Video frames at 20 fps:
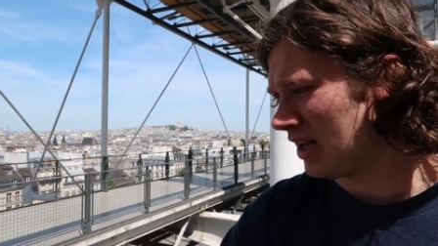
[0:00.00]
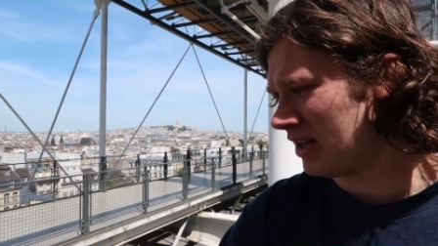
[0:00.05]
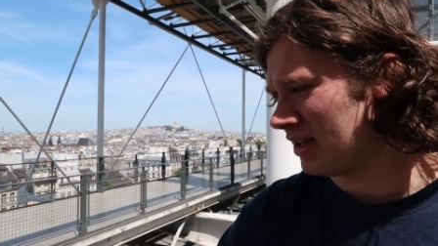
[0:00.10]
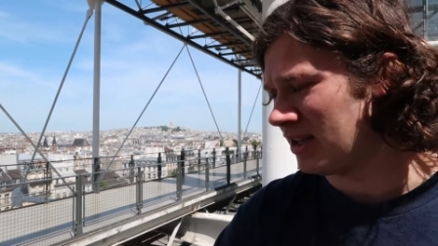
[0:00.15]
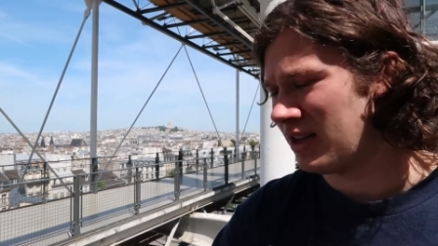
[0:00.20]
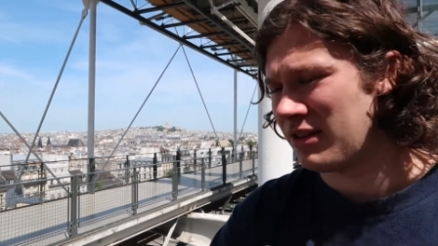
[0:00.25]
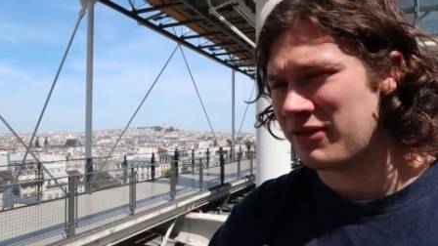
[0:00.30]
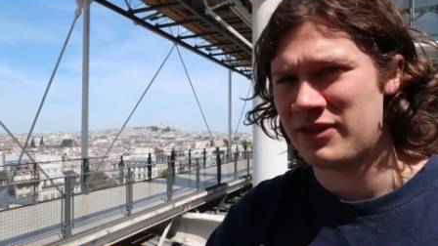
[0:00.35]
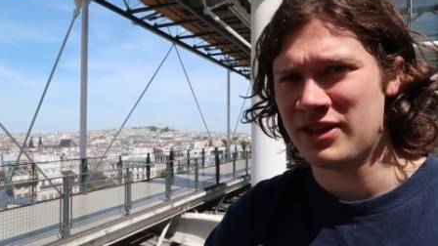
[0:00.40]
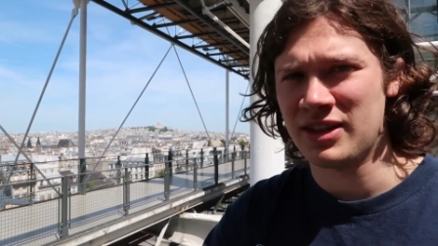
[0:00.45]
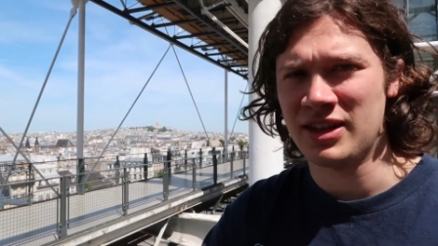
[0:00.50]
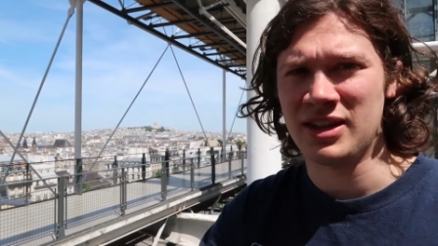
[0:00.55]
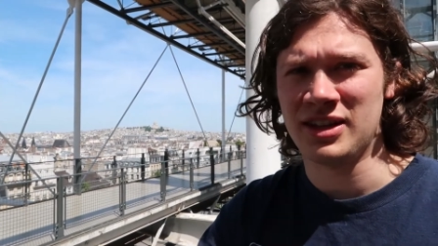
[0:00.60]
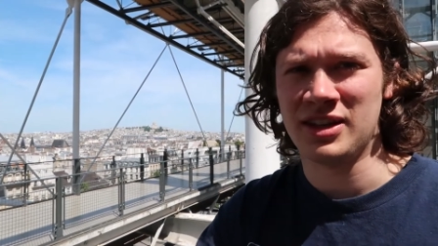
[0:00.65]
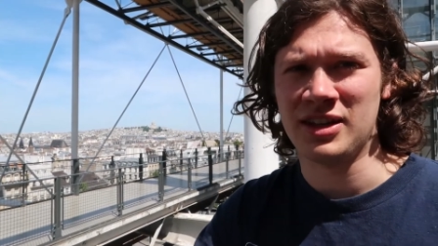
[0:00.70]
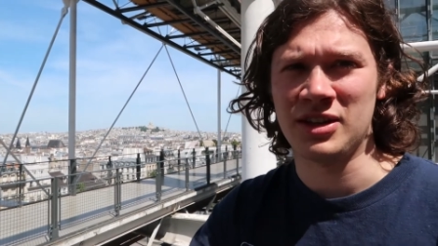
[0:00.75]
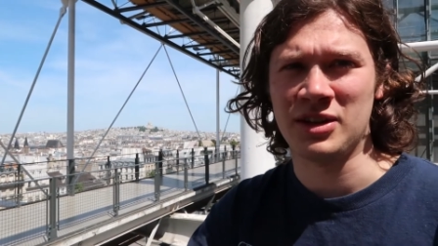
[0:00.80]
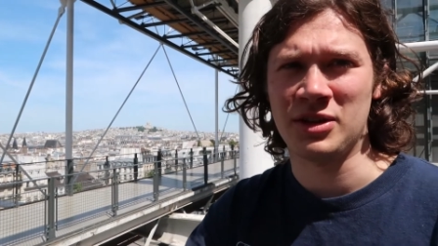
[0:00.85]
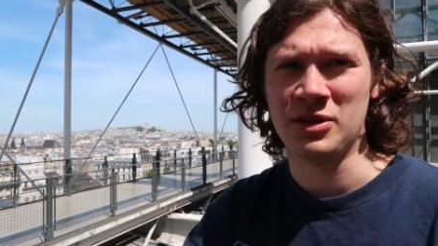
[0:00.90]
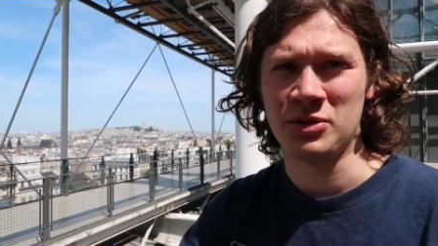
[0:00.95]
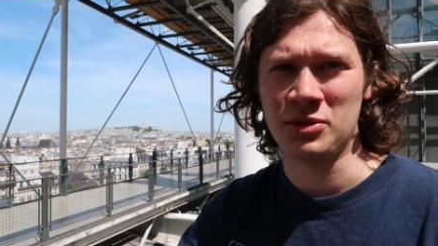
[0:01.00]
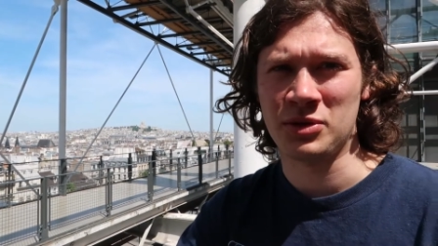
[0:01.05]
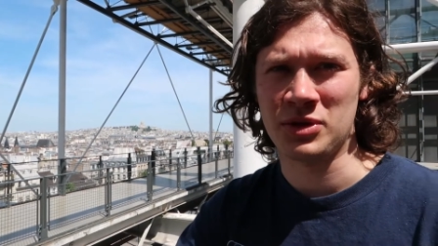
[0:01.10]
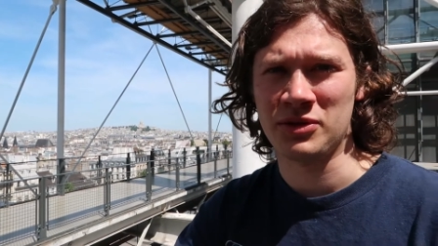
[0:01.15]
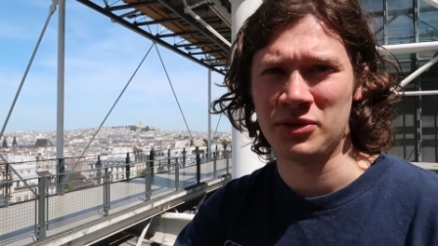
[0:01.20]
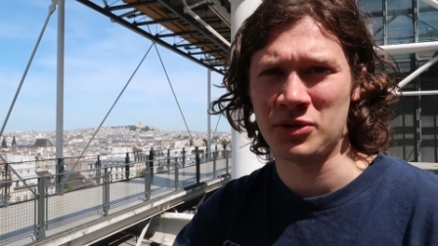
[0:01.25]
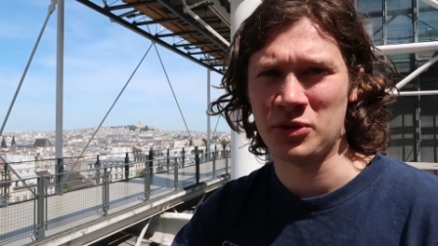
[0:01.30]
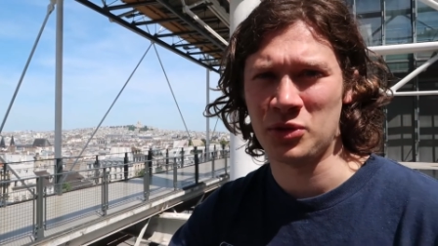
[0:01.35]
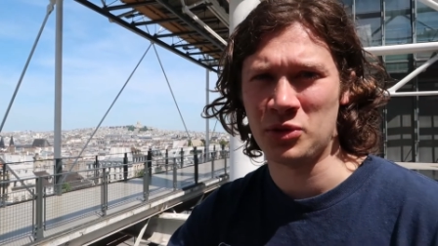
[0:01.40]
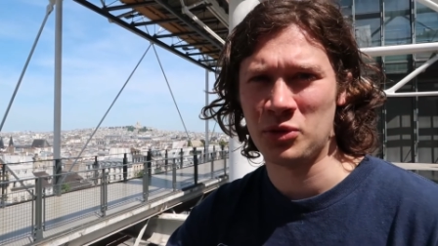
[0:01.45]
hadn't left the EU, would
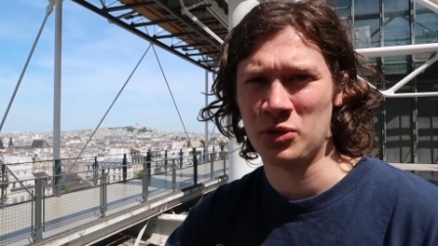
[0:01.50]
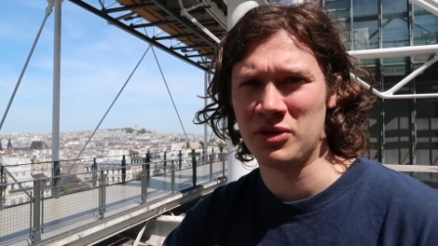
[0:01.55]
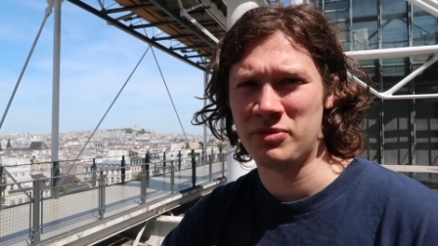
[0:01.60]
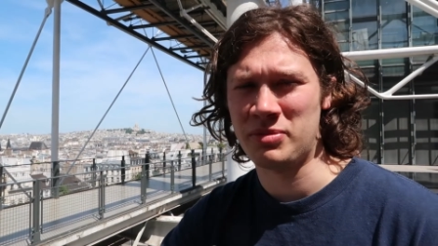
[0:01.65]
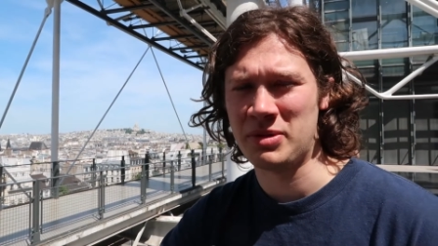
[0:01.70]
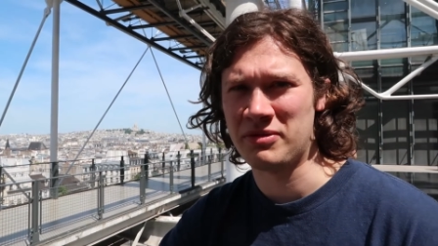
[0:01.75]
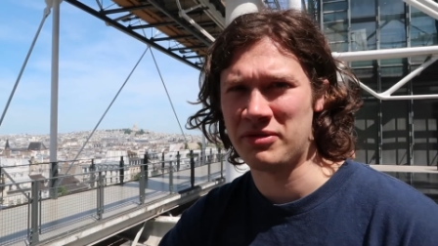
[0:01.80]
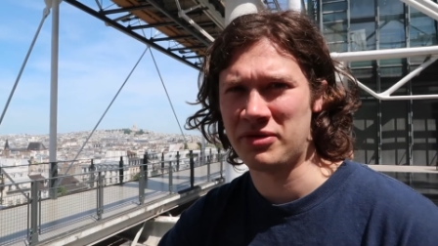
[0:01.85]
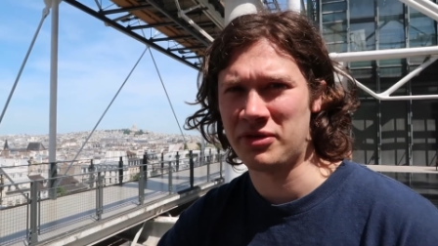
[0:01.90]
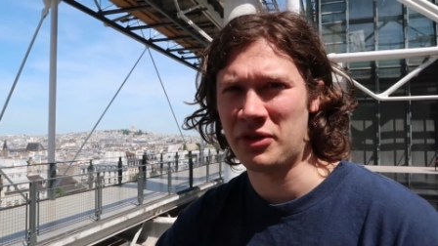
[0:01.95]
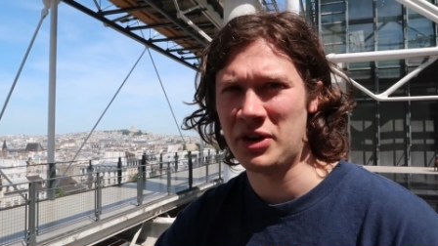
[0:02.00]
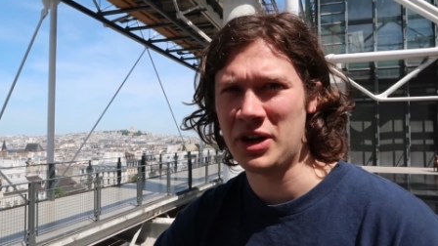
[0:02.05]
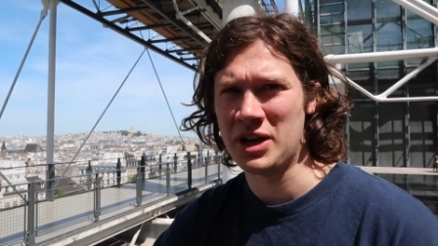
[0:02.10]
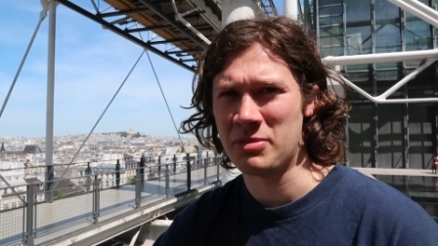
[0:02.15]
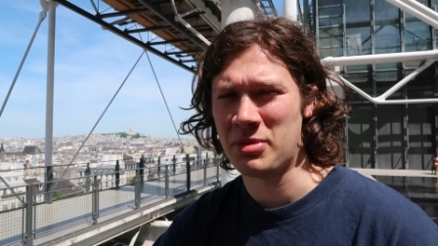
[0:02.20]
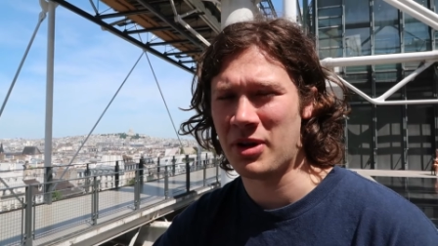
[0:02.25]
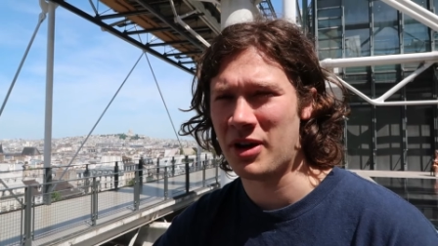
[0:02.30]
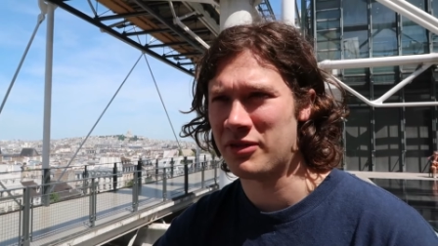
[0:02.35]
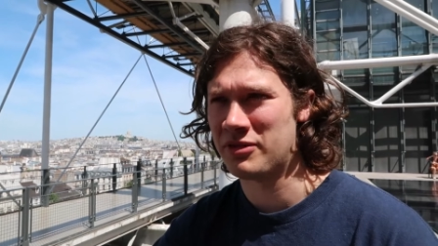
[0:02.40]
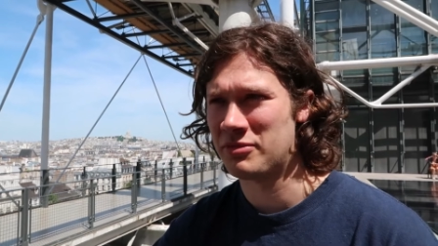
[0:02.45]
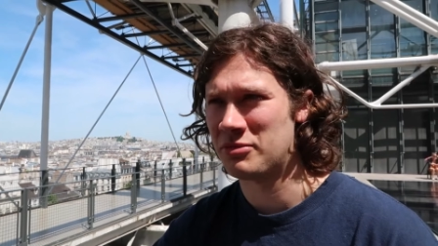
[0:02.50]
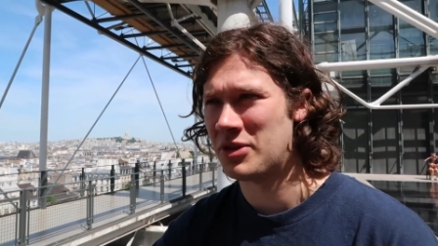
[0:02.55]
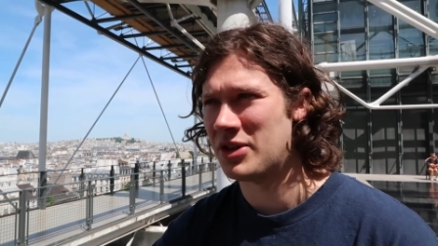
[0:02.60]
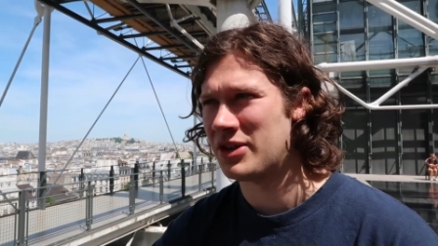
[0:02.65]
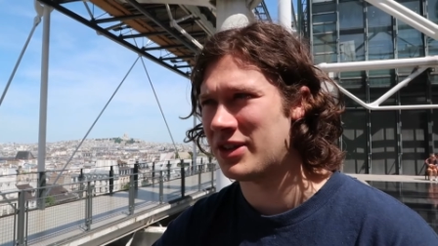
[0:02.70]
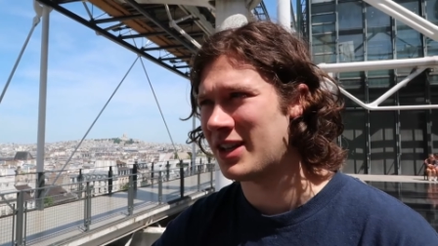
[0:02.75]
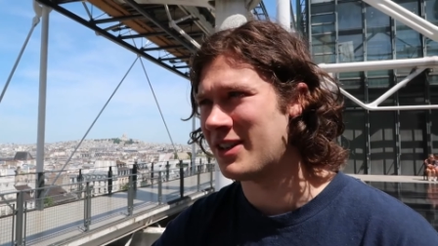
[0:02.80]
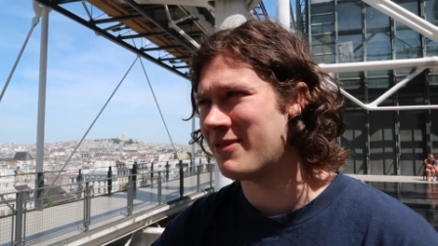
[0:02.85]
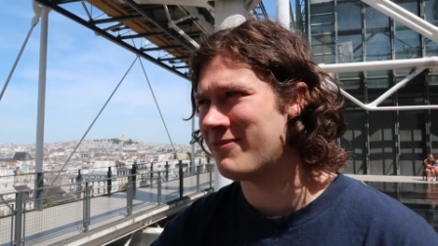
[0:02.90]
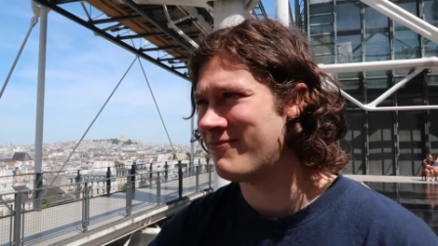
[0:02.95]
have all have been free apart from
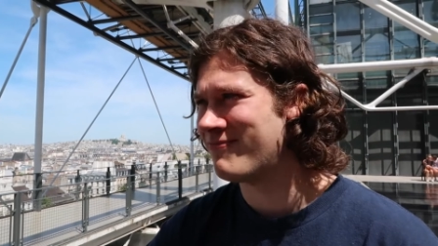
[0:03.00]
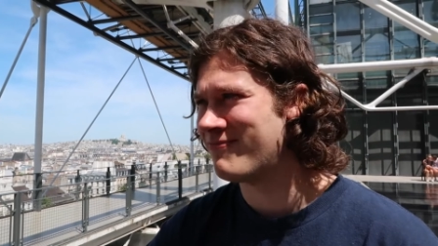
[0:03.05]
Rodin.